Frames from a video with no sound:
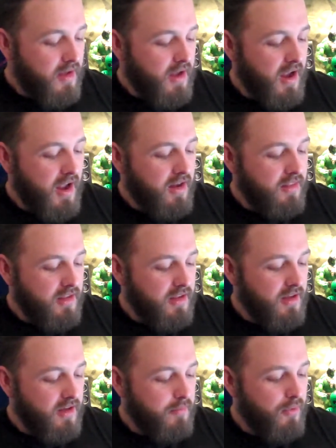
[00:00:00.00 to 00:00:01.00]
And
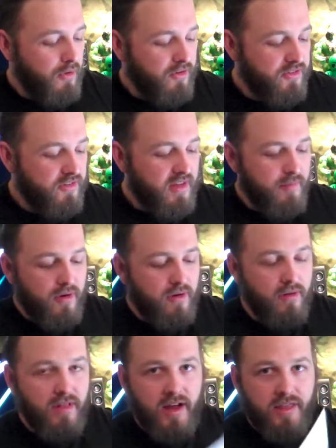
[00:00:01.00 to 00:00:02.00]
the boards in them are
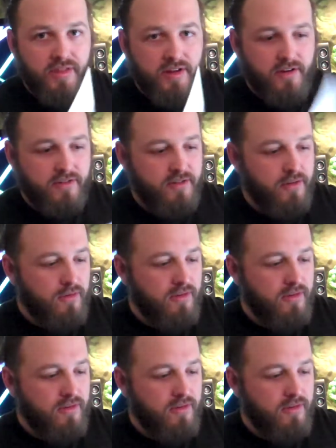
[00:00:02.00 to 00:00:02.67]
a lot thicker too.